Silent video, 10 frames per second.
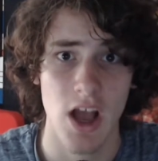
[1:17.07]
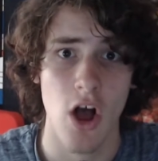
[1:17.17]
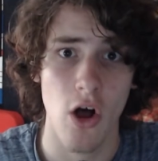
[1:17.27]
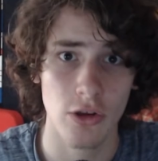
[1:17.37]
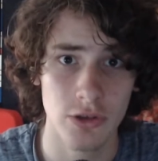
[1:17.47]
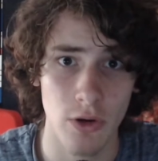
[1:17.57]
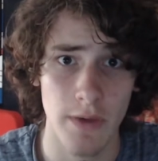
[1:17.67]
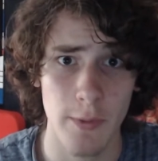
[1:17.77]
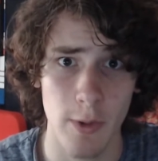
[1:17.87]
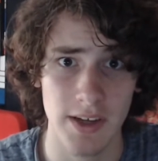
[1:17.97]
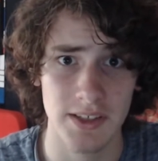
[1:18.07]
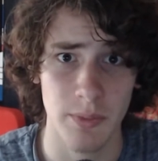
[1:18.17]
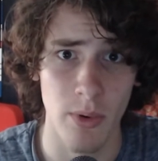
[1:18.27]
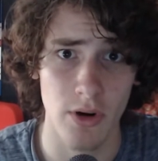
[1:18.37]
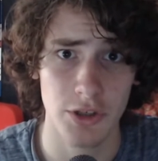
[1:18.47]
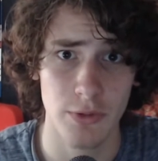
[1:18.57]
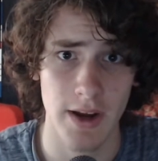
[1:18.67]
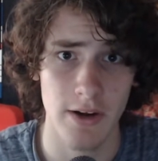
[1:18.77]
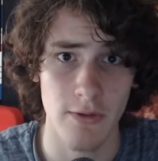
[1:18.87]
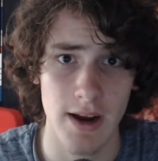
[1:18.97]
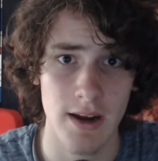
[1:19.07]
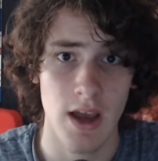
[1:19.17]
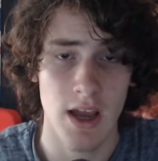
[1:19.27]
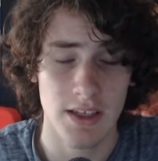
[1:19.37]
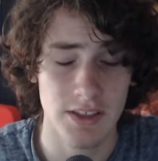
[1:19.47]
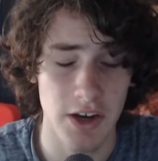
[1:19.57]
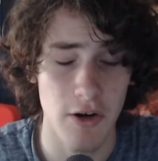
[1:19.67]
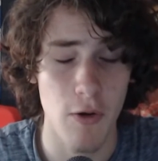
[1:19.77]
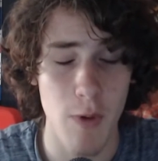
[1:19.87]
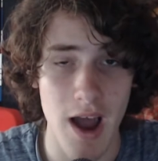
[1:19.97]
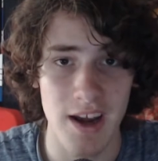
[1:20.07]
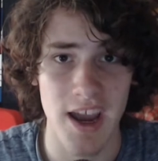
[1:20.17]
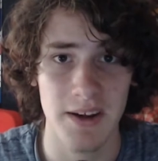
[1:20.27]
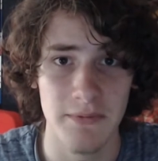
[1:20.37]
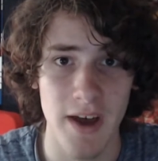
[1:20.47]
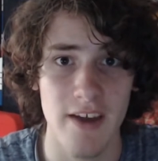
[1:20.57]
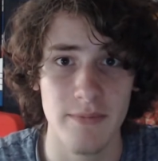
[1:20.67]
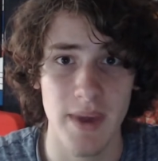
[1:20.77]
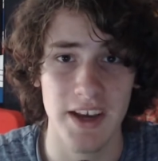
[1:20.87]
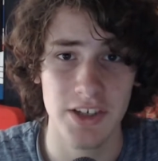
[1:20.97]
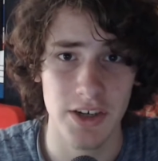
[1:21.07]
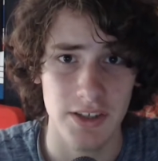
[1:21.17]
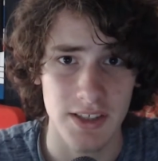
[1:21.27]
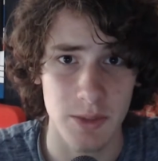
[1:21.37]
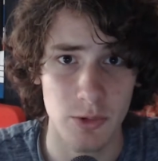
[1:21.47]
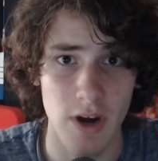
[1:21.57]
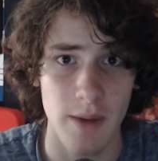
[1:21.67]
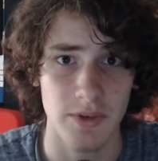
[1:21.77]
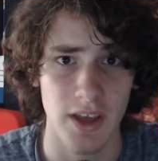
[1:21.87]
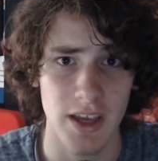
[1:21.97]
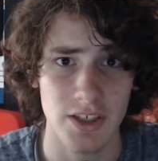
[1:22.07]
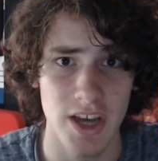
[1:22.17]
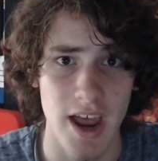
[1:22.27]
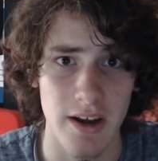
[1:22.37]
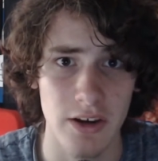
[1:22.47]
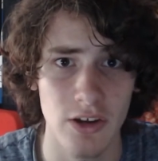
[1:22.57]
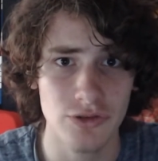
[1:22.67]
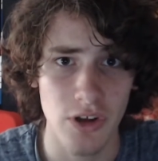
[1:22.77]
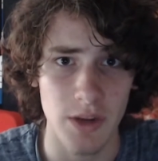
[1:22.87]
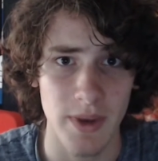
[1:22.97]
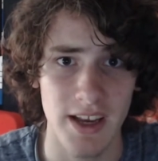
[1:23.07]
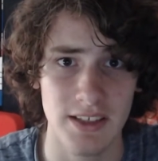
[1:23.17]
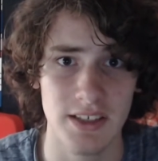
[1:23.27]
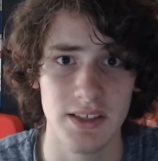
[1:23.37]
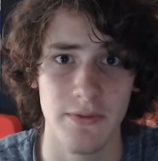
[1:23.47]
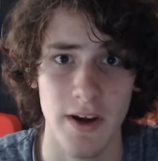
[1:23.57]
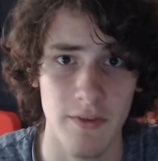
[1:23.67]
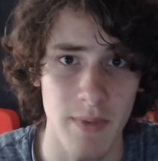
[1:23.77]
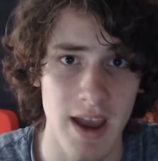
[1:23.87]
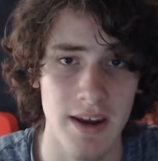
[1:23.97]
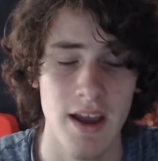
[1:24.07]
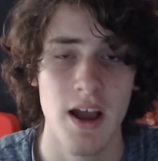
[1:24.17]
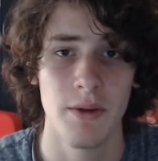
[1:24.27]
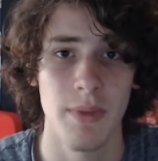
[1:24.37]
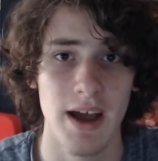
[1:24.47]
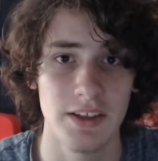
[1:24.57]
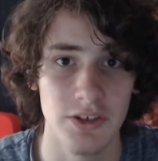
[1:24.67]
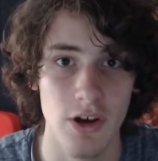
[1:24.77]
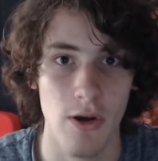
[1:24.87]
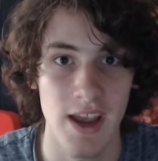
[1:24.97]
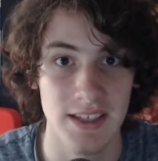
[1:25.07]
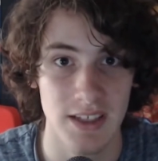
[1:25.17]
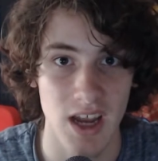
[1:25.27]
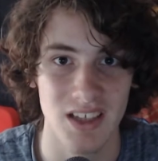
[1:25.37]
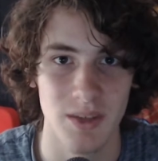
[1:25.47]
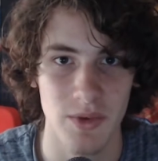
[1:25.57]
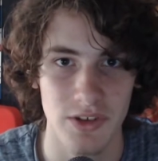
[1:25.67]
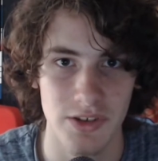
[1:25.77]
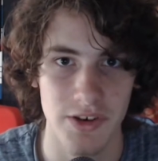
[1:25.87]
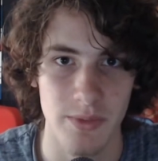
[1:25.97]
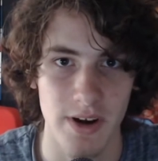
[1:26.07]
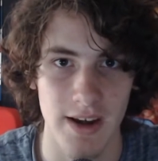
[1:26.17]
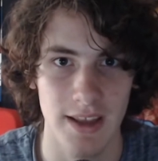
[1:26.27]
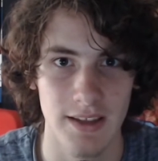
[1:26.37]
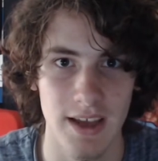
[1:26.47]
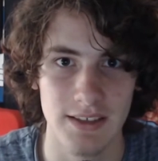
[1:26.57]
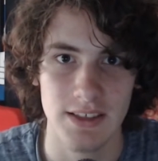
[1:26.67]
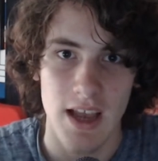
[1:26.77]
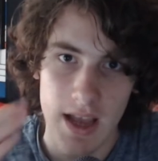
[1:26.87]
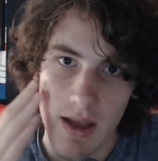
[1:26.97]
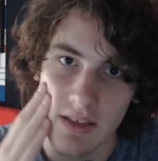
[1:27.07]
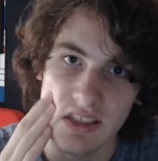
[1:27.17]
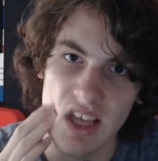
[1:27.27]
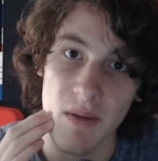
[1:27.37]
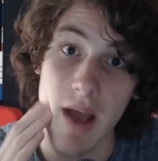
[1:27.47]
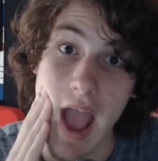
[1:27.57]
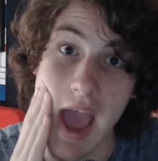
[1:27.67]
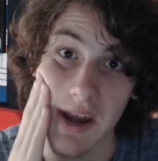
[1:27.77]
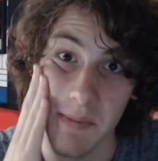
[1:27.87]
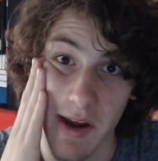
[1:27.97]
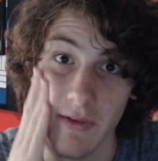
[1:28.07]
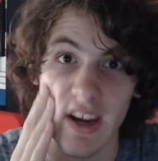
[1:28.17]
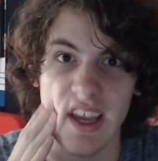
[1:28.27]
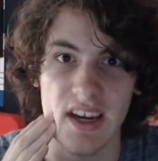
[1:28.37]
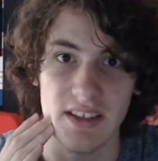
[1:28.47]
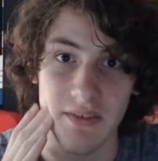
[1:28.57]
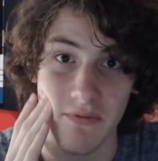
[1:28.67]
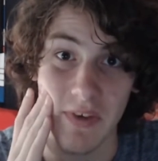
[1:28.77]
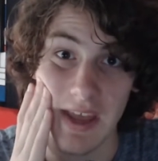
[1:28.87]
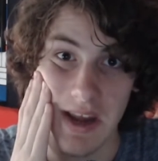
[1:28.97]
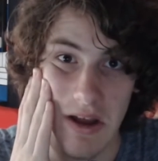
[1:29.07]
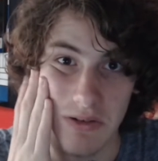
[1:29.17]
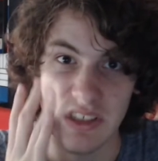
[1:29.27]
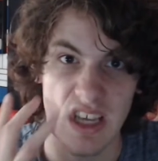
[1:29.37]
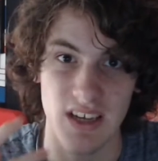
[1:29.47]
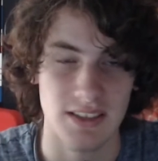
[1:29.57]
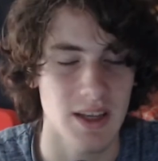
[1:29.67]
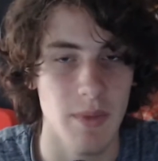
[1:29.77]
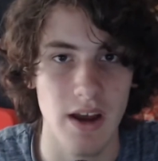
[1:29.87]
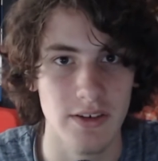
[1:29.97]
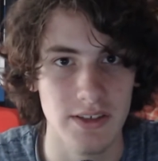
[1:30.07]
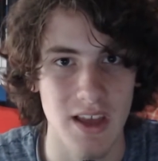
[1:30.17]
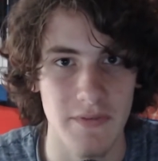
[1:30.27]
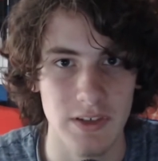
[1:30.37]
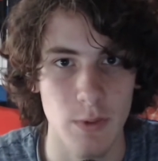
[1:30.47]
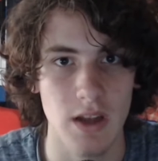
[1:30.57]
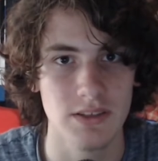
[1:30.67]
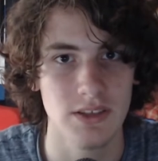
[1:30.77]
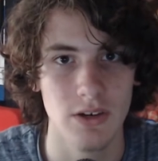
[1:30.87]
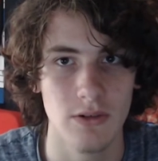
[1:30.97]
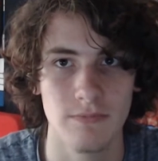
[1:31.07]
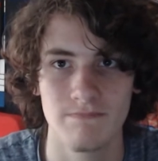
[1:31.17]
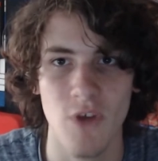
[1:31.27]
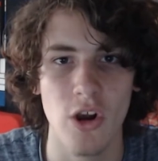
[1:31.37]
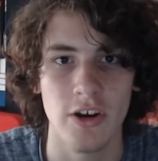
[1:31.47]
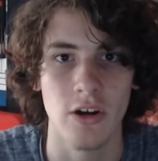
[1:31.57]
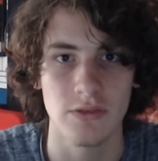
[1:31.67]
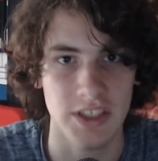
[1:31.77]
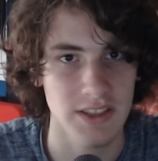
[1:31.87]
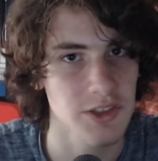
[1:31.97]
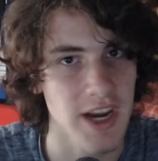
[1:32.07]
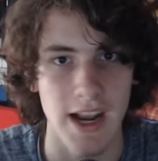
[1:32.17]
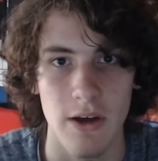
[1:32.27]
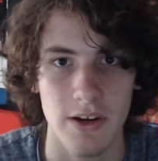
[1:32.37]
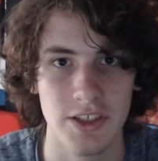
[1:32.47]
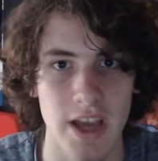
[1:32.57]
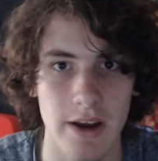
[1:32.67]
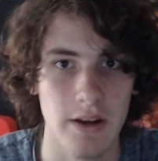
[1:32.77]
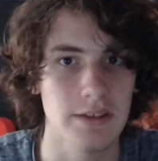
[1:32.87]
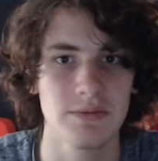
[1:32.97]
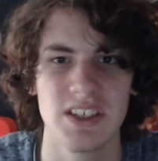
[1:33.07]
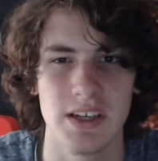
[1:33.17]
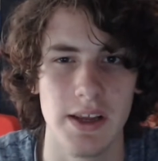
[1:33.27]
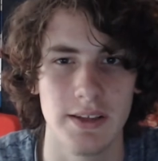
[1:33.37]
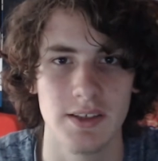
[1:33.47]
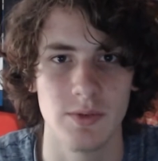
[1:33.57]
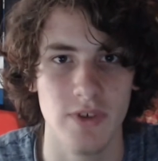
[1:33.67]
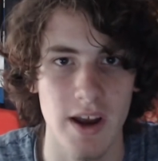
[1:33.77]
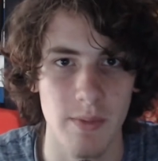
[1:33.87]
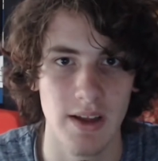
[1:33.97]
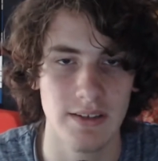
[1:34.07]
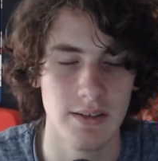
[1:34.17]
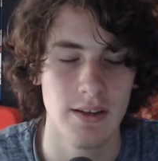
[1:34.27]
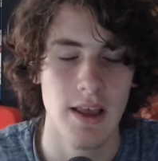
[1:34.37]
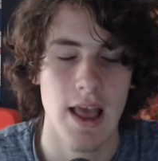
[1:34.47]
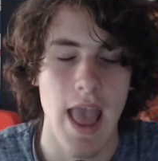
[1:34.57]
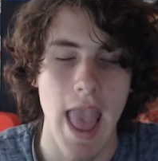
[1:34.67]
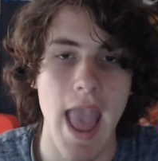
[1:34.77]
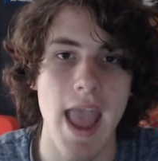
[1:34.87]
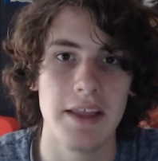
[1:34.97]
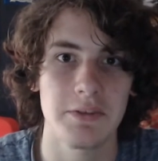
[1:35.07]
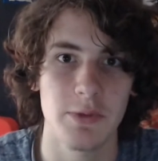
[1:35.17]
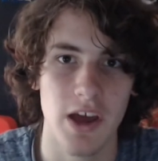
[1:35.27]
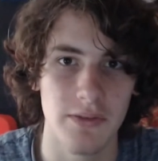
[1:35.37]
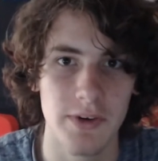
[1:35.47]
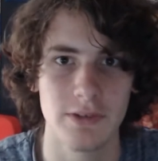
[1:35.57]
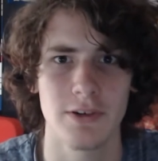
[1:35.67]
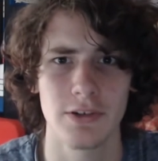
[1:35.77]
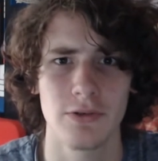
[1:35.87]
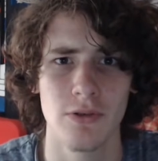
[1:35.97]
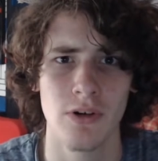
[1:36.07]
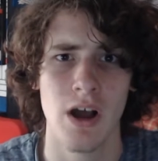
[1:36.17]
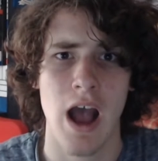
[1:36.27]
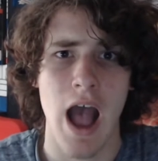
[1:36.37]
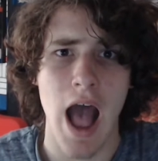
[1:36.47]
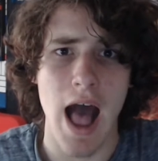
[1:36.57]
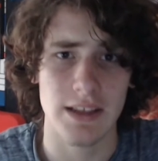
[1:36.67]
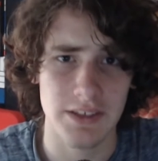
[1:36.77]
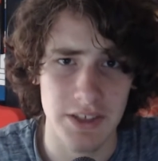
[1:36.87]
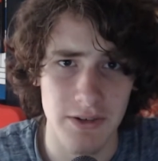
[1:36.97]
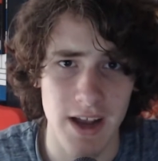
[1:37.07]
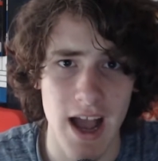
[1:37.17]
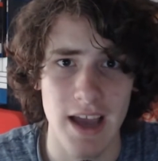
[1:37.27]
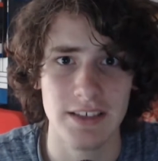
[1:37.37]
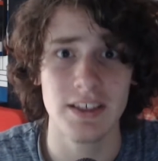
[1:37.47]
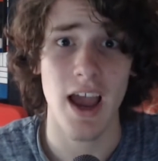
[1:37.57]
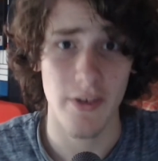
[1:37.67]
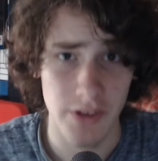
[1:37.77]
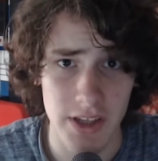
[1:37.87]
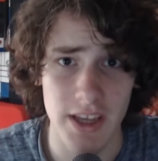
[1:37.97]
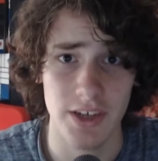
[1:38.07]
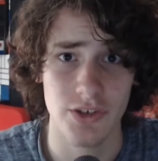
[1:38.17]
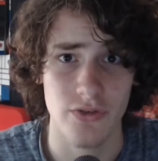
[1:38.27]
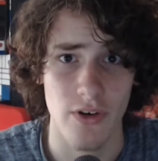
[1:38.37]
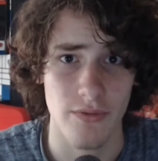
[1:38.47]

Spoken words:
Also, if you want to support Trainer Red 0195, make sure to subscribe to his channel, not only because he's a friend of mine, but you know, he's an awesome YouTuber and he does some anime related videos and some other stuff as well. So all in all, just check out the channel and just click the subscribe button. And without further ado, I'll see you guys after the intro.